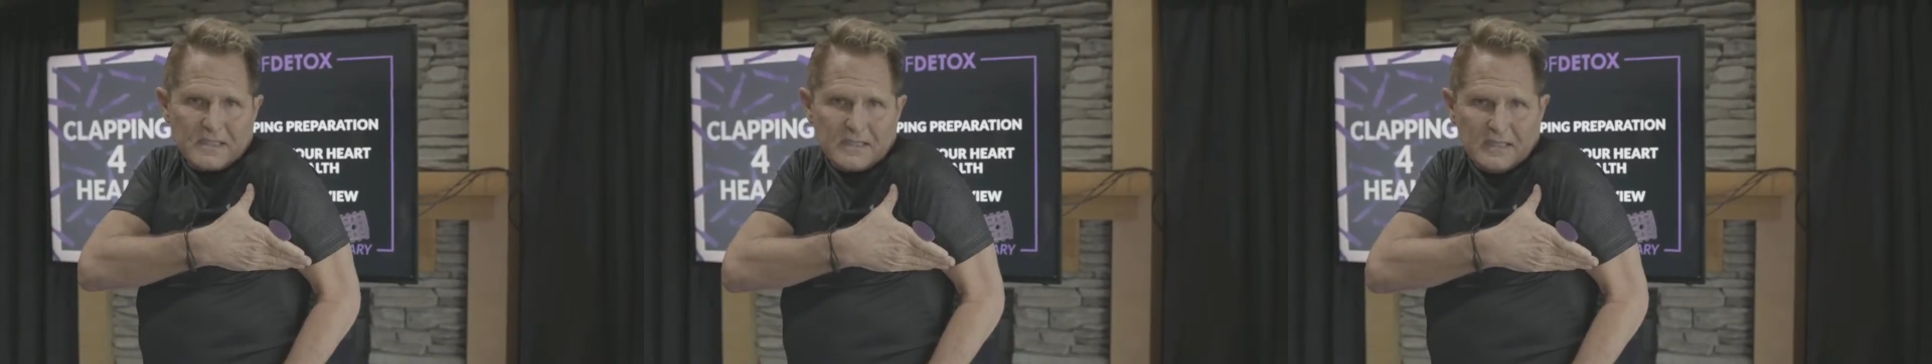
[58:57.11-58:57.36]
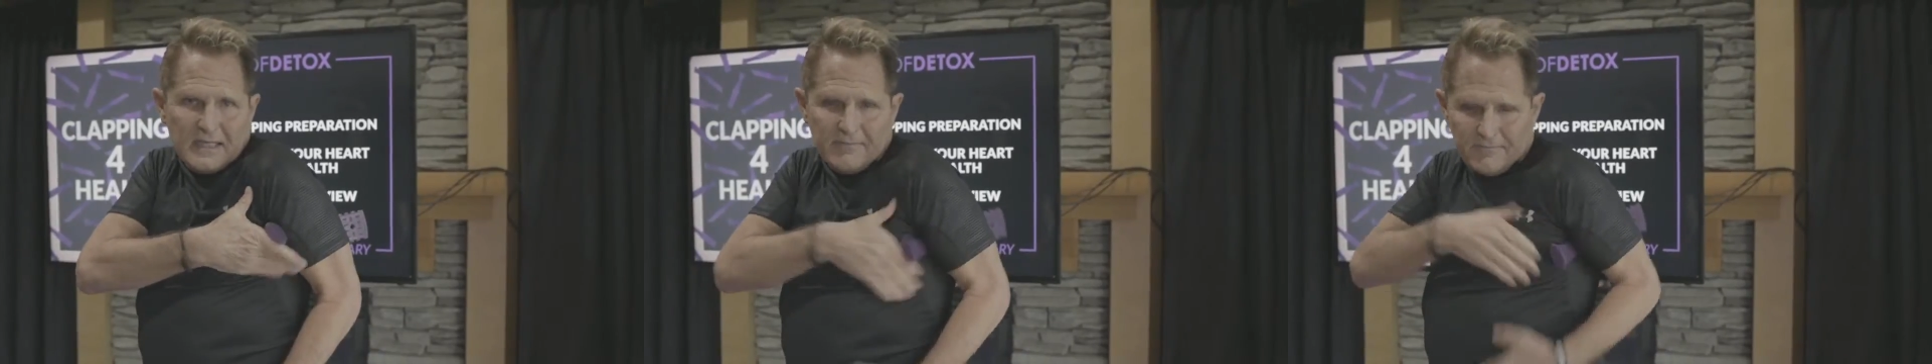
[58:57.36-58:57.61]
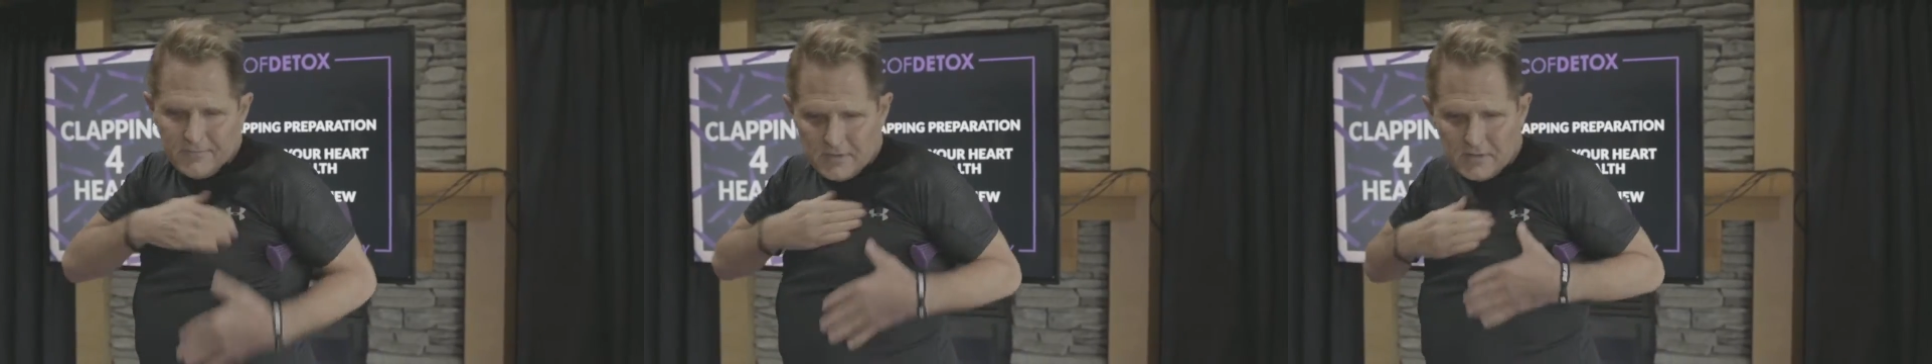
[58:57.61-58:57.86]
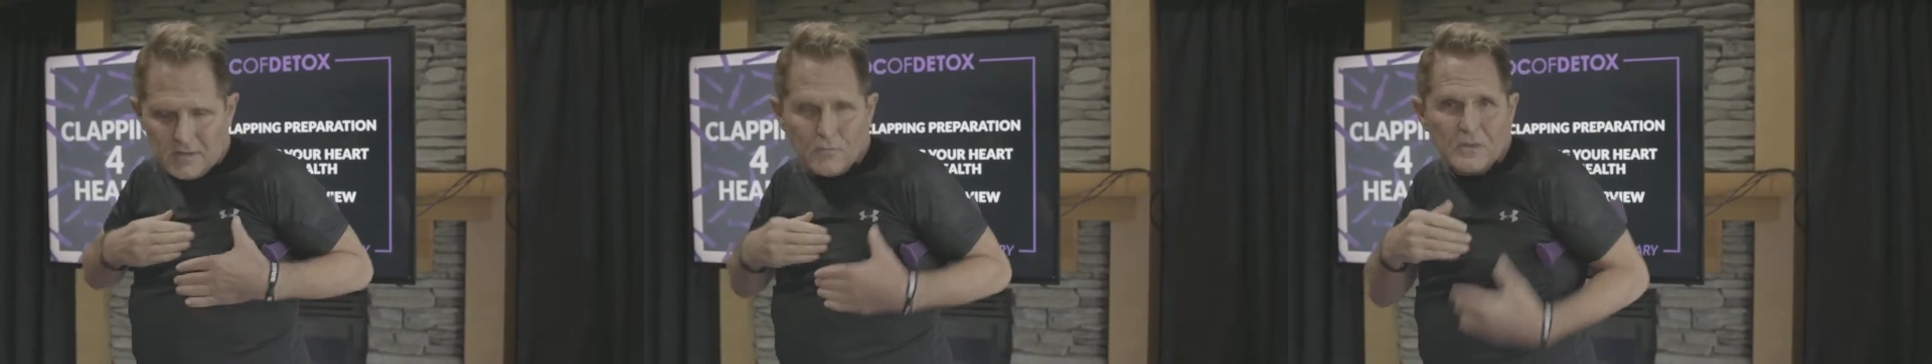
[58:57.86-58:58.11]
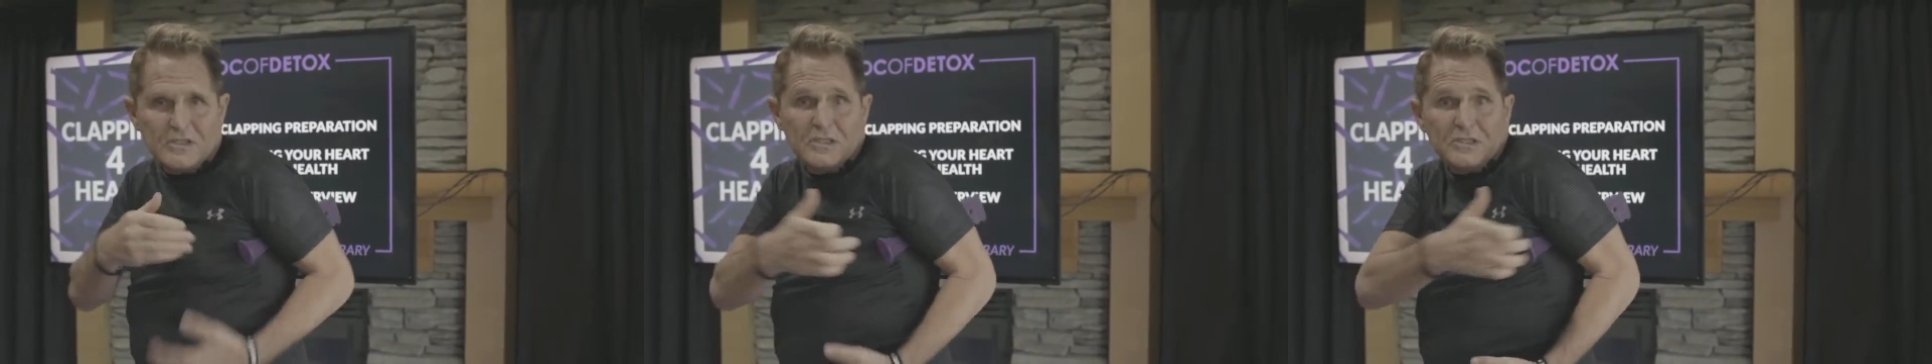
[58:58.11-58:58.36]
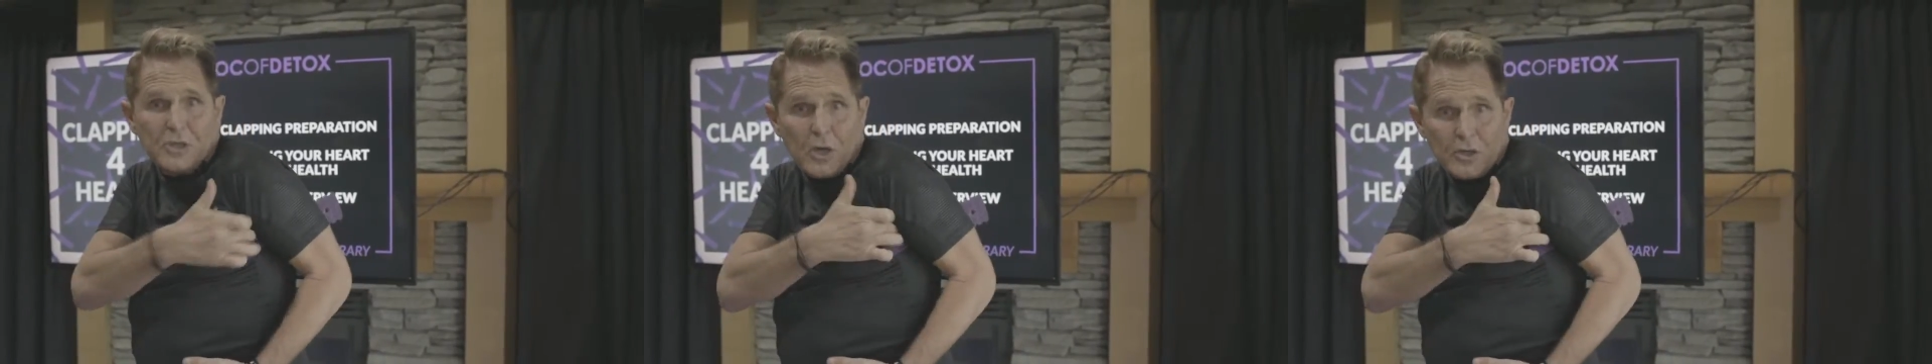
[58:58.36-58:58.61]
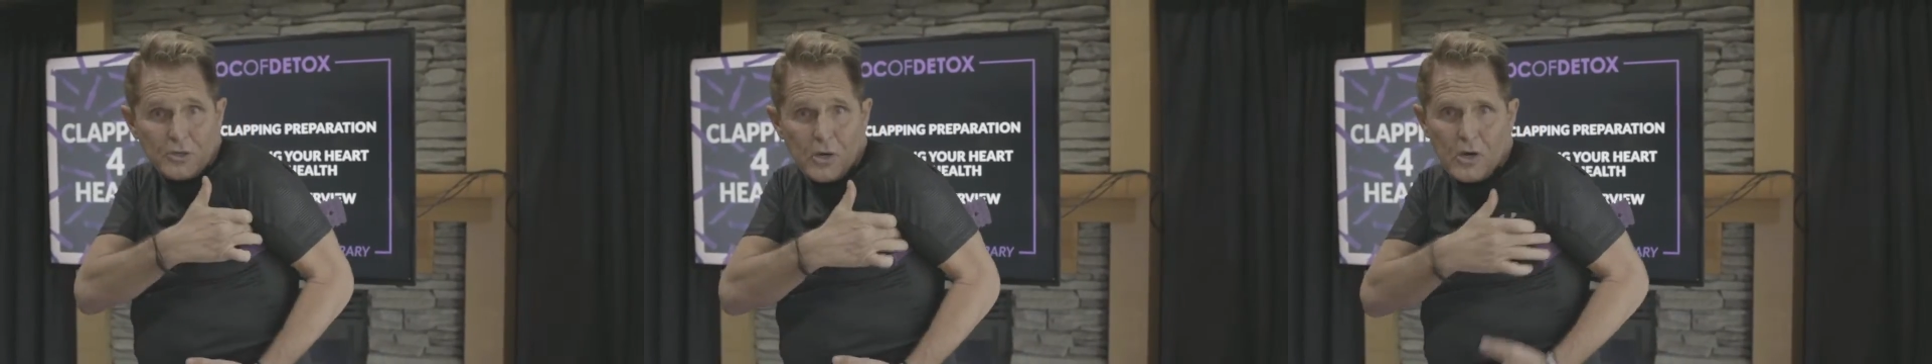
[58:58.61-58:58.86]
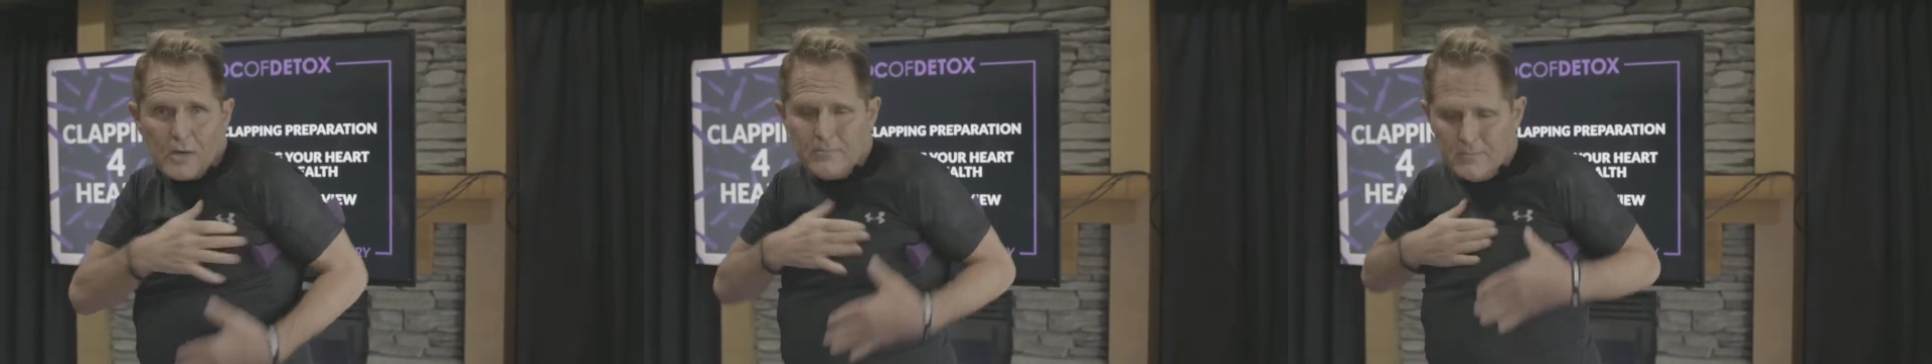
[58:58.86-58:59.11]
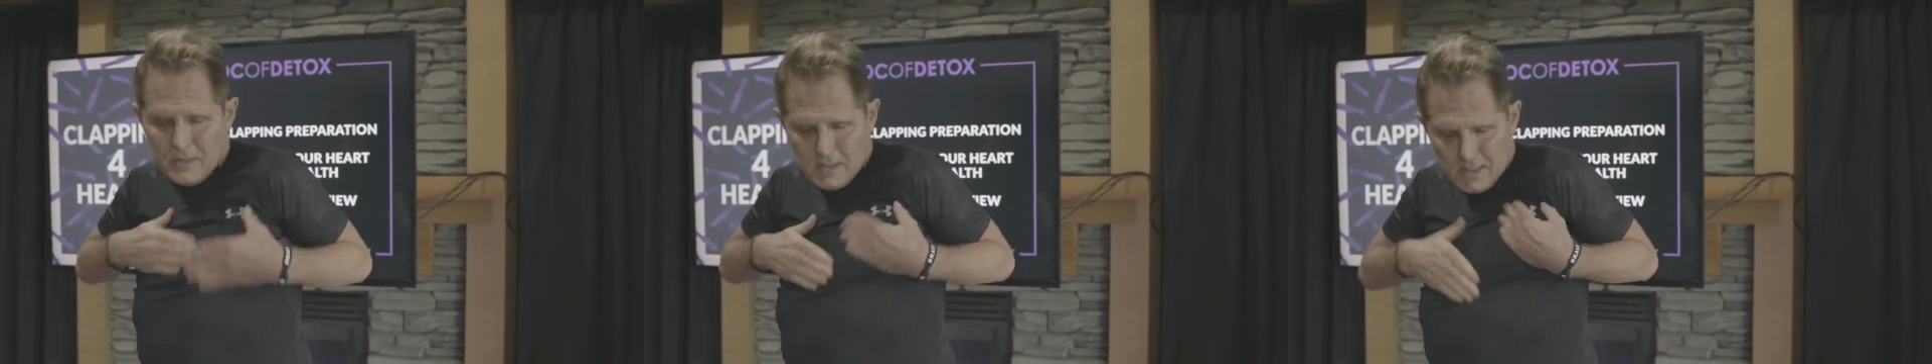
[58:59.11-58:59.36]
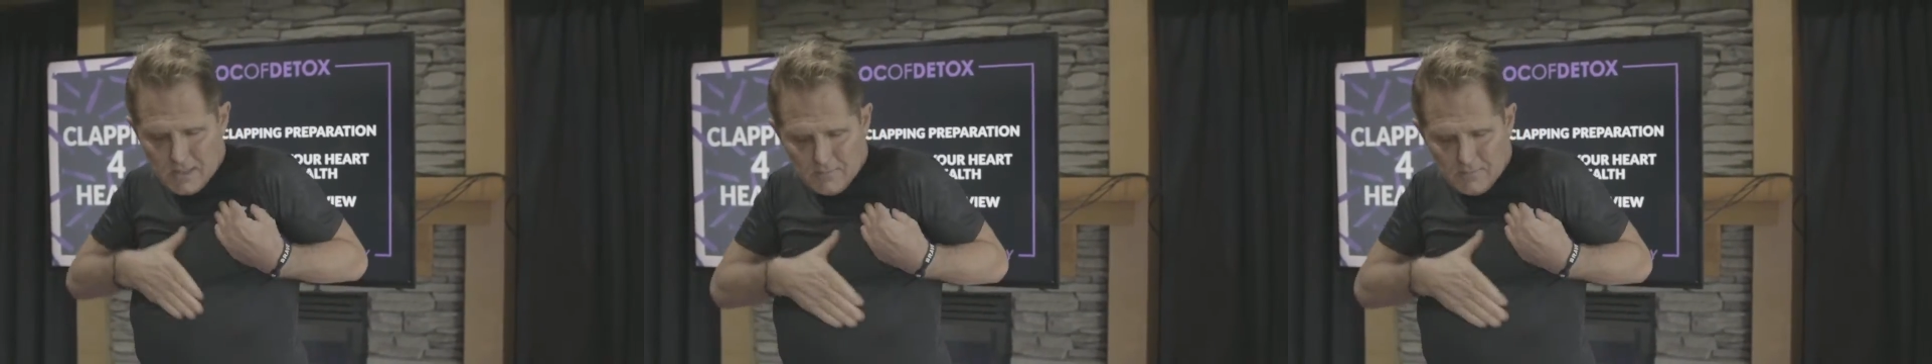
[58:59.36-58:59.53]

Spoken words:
over to the lymph, which is your underarm.